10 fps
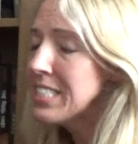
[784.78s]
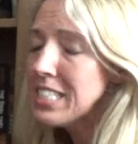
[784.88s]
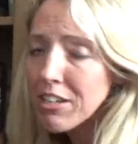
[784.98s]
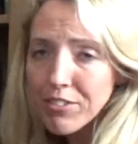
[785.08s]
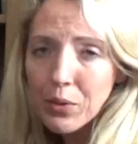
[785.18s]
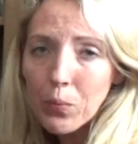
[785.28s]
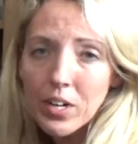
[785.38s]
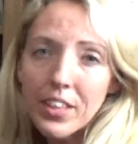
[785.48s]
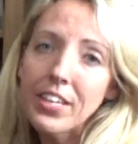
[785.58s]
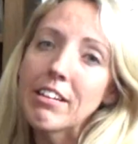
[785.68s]
Definitely
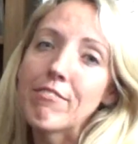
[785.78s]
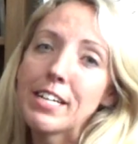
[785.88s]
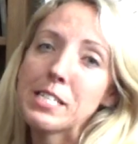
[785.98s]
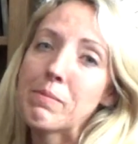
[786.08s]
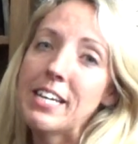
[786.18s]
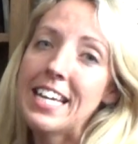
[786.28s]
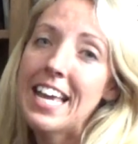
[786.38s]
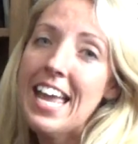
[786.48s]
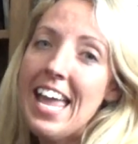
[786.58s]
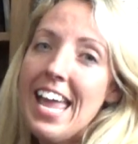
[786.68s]
worth the investment.
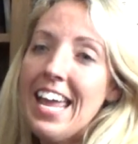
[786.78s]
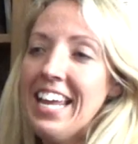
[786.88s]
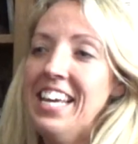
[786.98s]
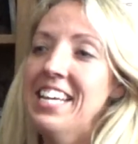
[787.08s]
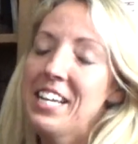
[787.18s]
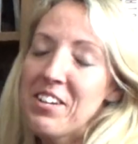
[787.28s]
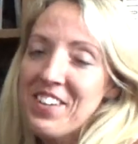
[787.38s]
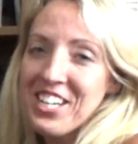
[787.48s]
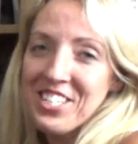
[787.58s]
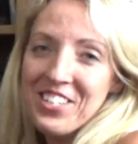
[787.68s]
And I'm
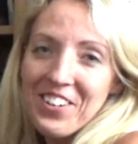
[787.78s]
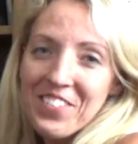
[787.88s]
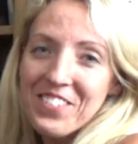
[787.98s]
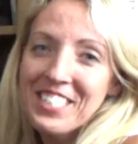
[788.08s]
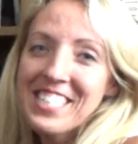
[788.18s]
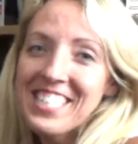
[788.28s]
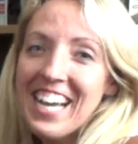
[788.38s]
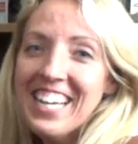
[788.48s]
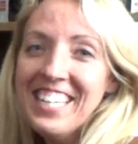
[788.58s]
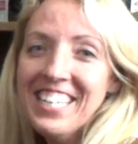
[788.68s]
actually really
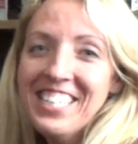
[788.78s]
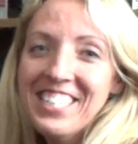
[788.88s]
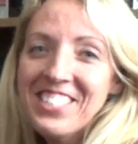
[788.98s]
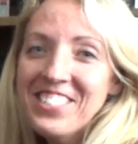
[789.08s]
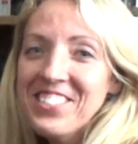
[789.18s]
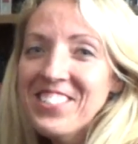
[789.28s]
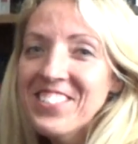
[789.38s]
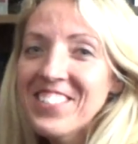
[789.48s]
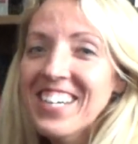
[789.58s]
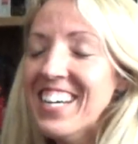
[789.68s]
sad
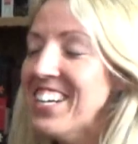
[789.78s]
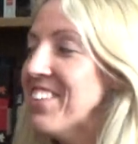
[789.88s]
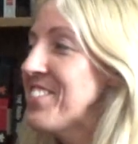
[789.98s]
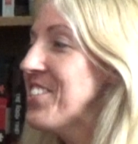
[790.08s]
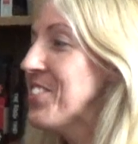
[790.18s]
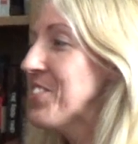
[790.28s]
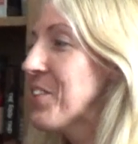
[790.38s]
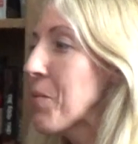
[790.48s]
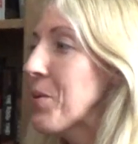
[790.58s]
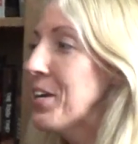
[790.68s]
to have
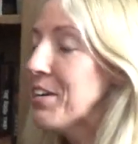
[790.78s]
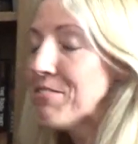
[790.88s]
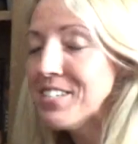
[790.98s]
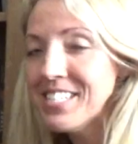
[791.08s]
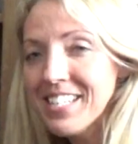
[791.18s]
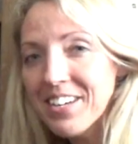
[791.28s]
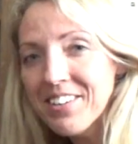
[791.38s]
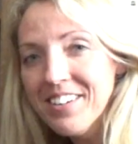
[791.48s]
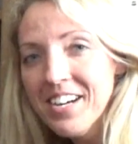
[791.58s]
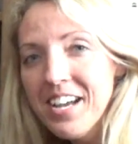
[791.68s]
to put it up for
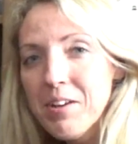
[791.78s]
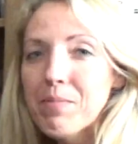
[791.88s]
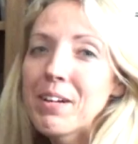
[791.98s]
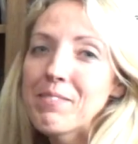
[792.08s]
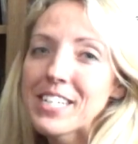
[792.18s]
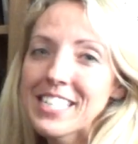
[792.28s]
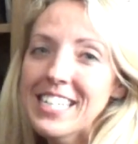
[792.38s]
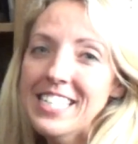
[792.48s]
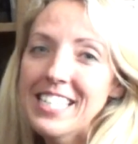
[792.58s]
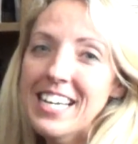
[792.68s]
sale, but I'm
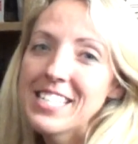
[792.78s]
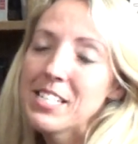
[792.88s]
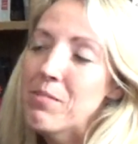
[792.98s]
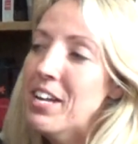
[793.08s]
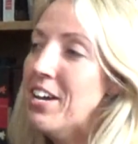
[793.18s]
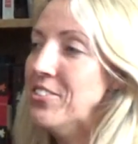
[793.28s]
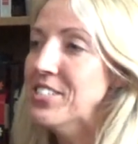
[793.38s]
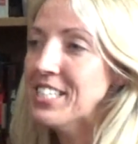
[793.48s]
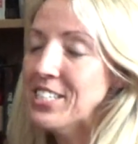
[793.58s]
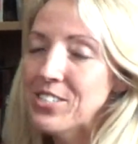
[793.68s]
excited that someone
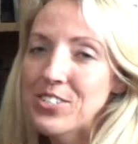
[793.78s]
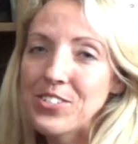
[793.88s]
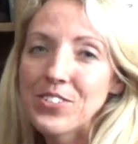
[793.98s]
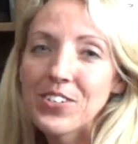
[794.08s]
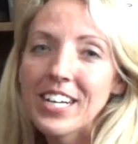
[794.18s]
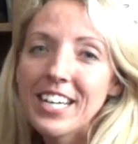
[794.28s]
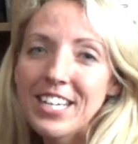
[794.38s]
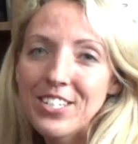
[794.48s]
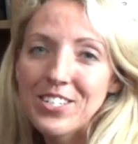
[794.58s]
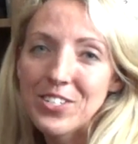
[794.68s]
else gets to
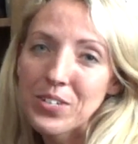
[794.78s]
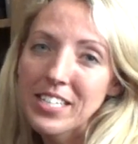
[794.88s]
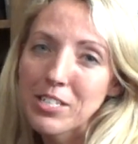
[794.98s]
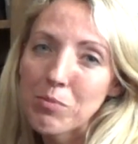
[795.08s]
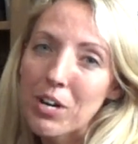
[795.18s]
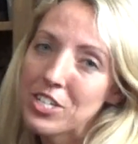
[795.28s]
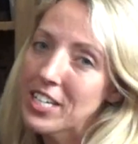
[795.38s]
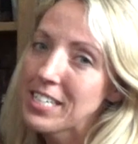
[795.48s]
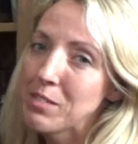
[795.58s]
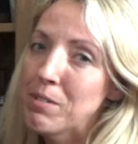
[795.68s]
enjoy this
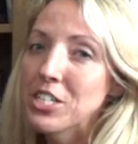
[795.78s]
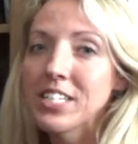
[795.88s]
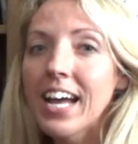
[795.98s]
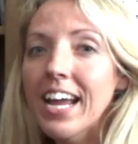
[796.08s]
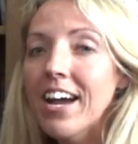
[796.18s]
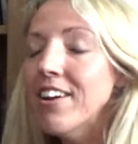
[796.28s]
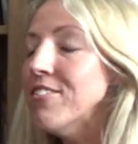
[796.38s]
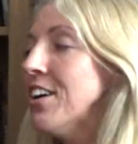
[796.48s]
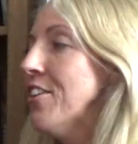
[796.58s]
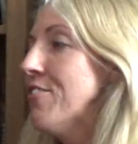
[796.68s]
project as much as I
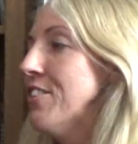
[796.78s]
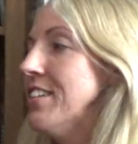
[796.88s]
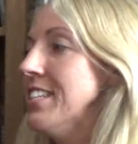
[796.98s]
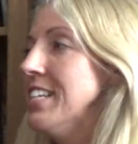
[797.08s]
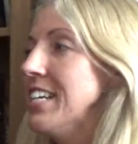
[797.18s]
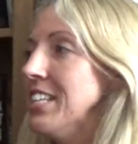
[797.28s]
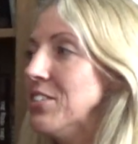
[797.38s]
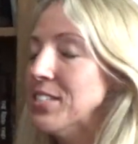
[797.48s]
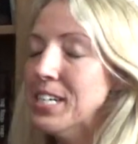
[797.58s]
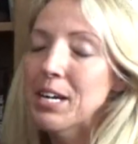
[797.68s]
have for the
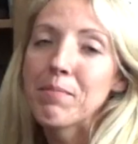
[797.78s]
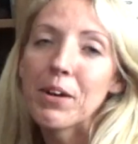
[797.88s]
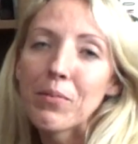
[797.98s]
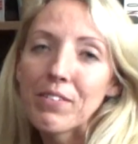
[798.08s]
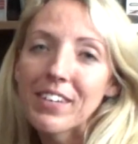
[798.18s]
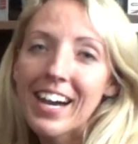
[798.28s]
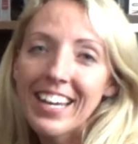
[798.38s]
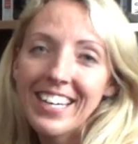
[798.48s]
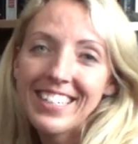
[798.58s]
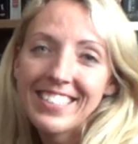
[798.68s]
little time that we've got it.